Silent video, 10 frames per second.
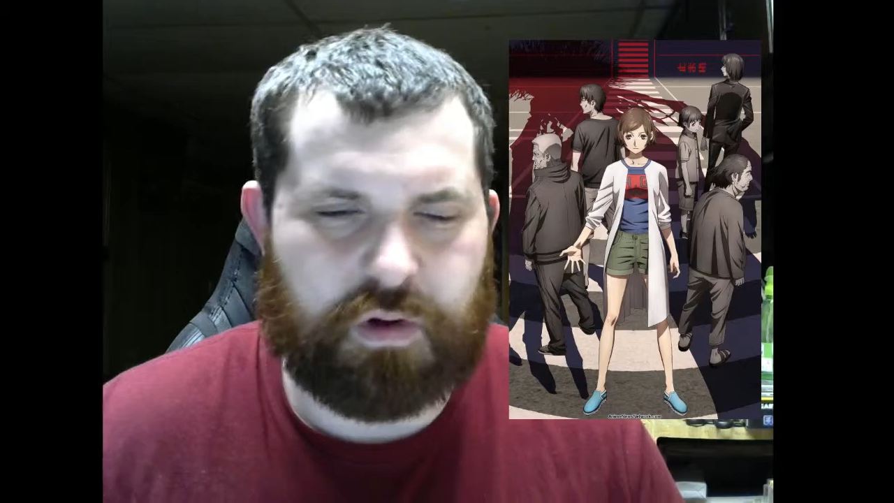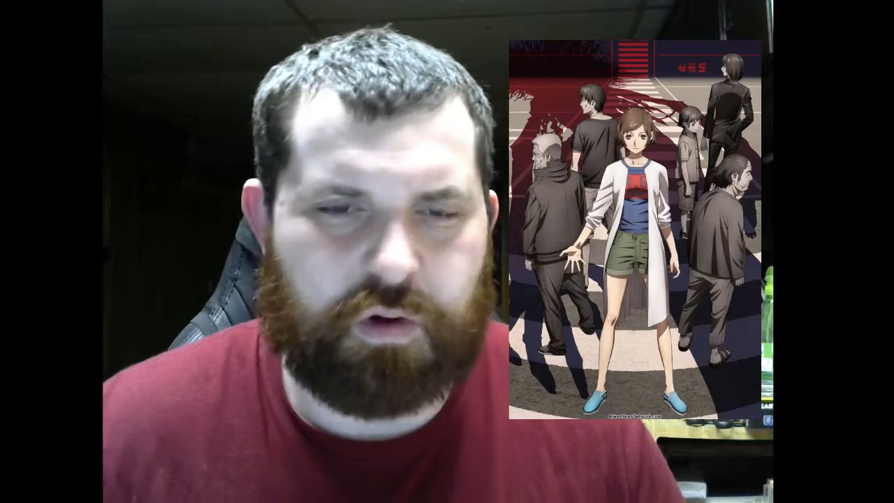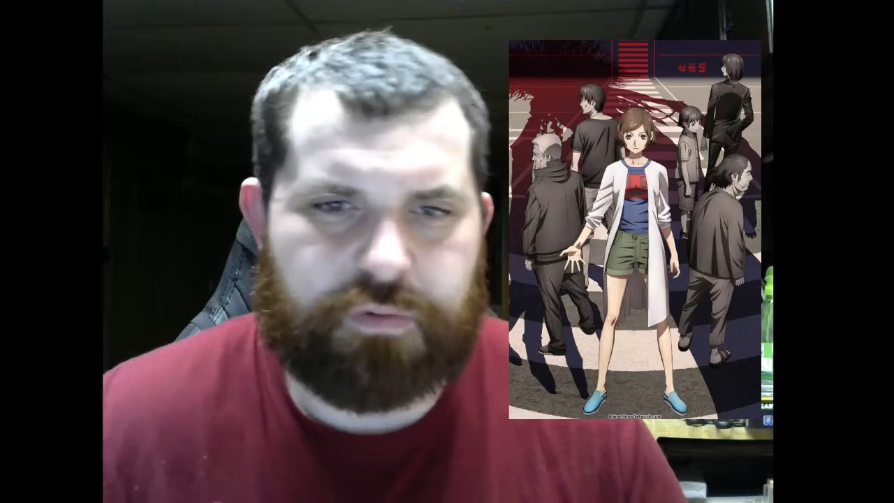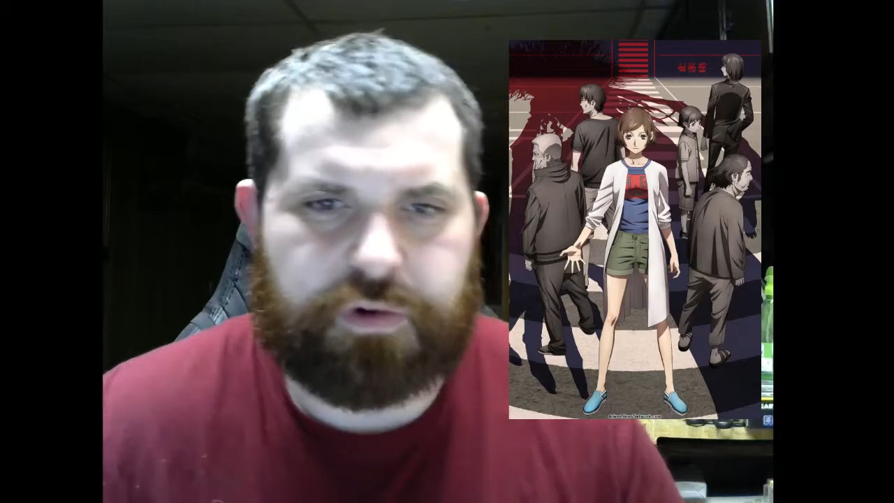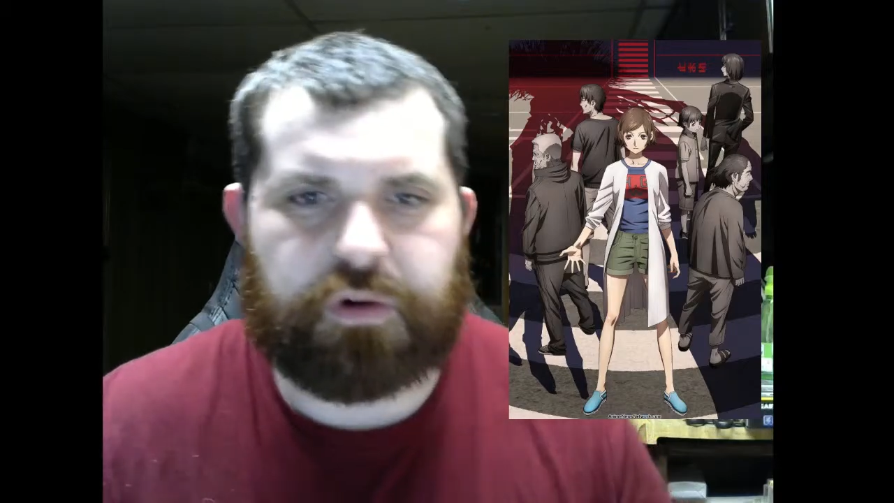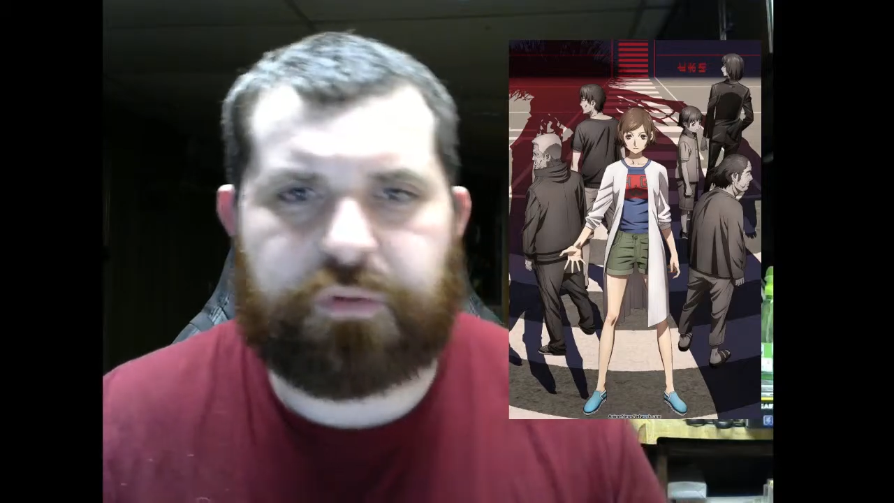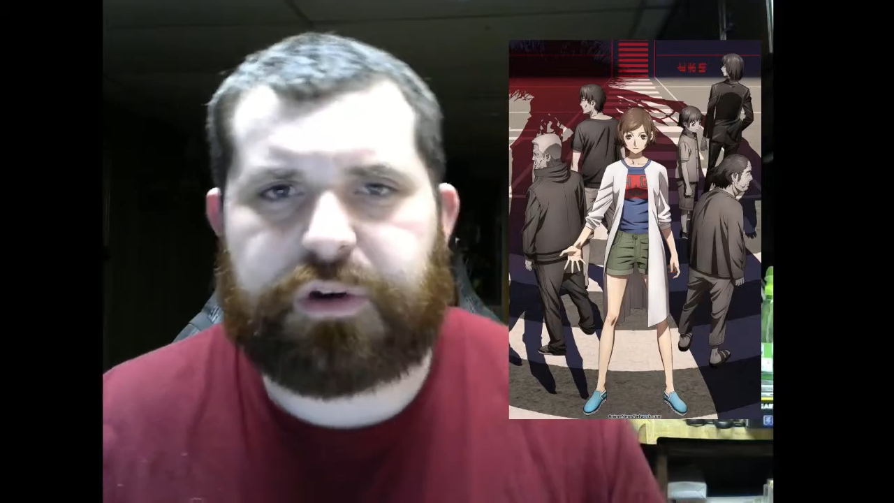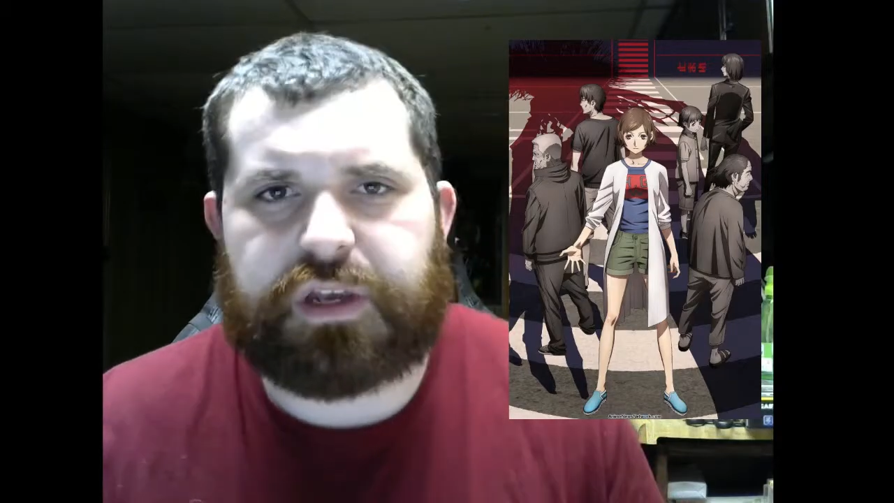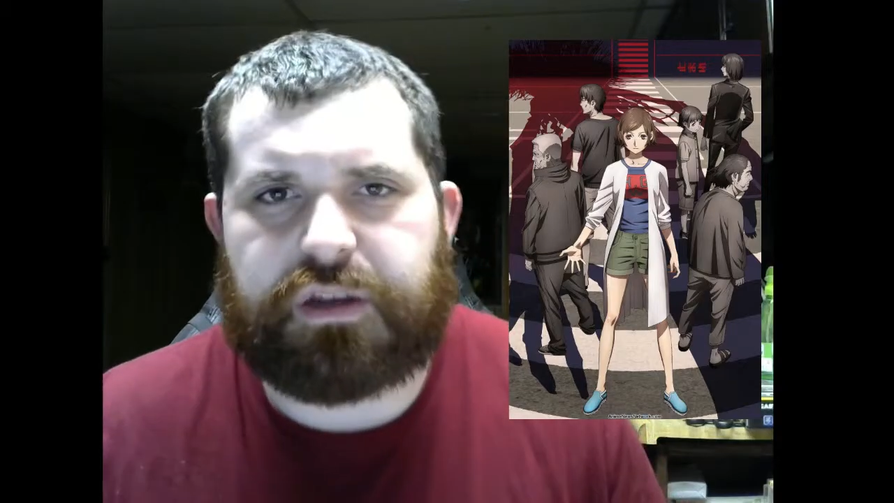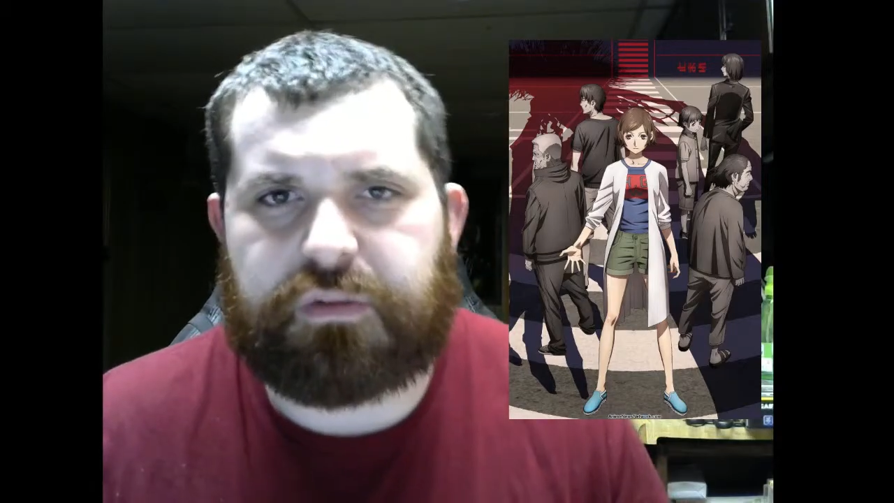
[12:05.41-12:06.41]
over and over
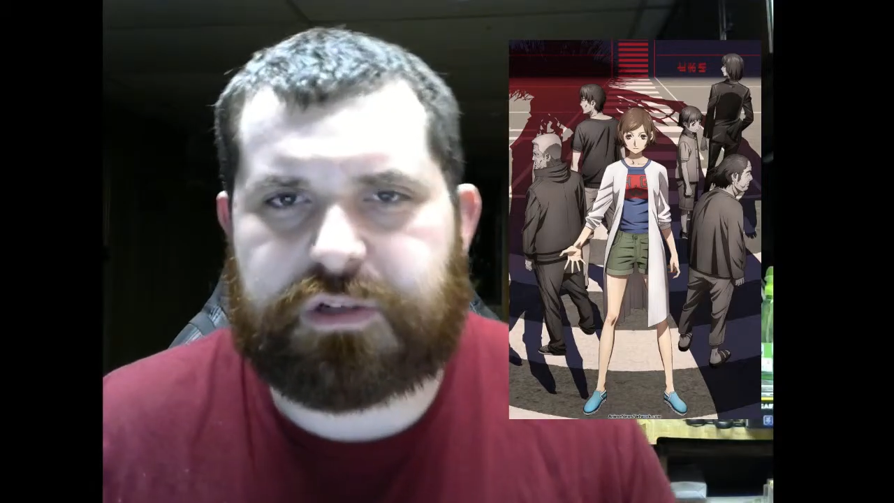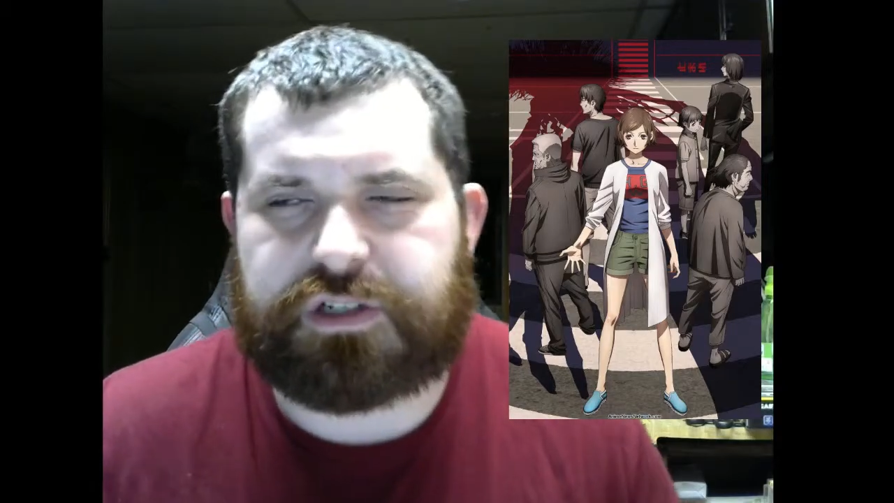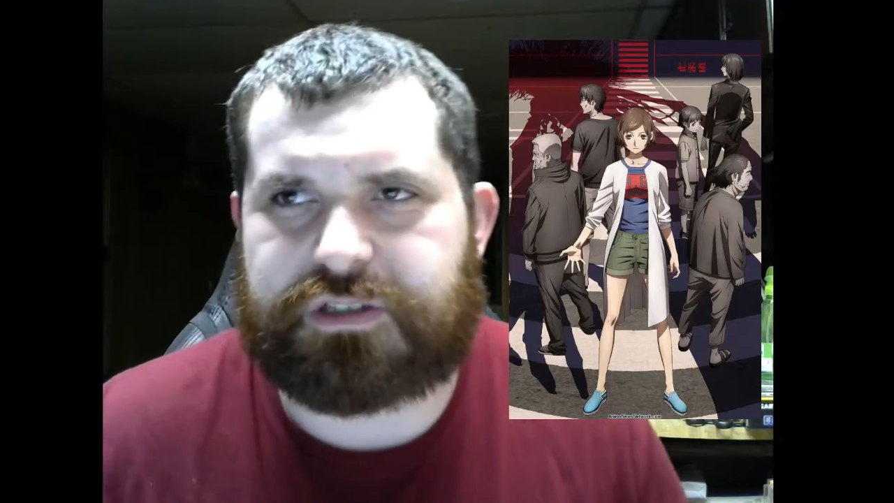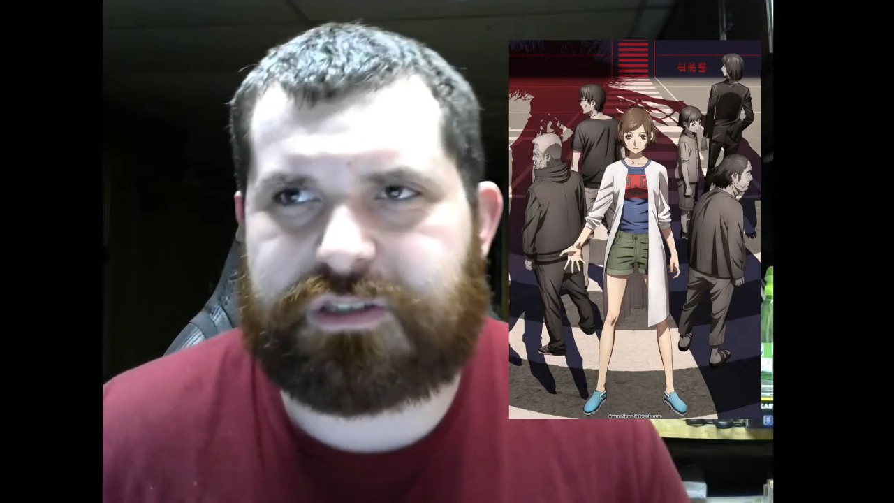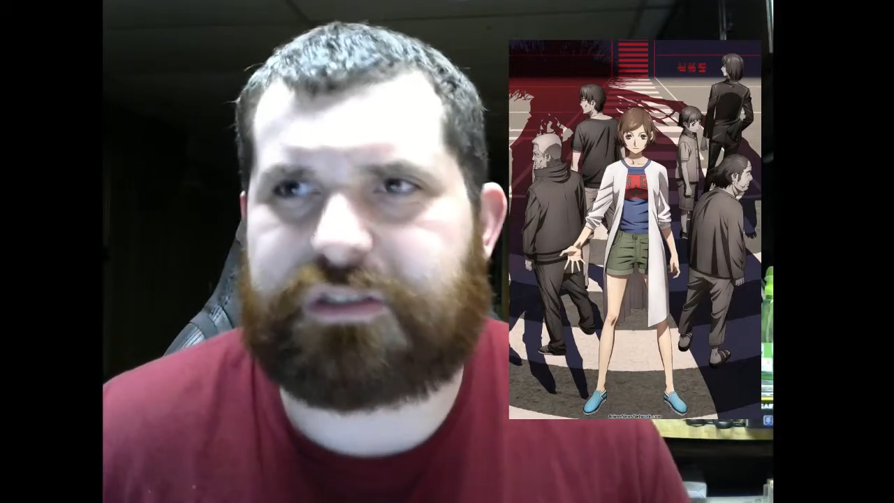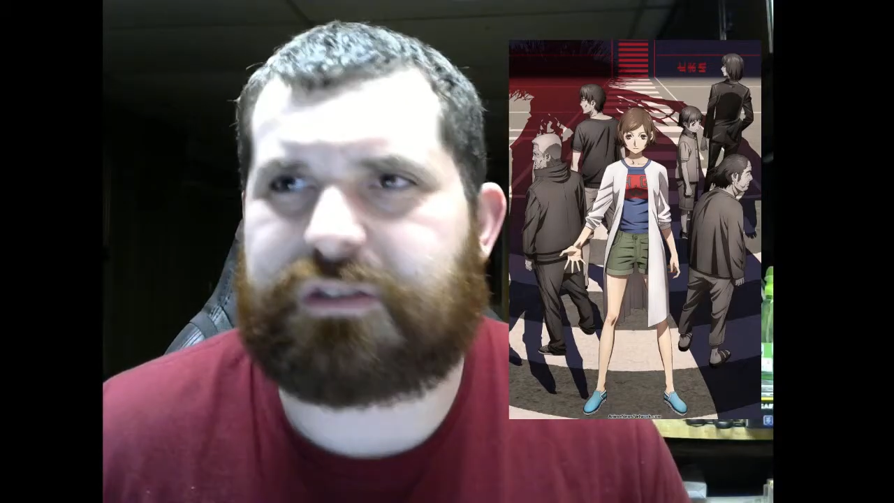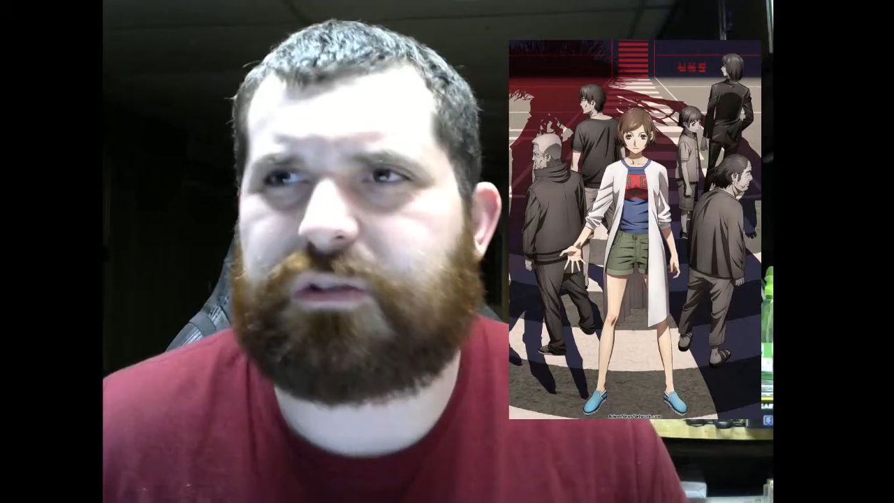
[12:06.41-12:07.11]
again, which is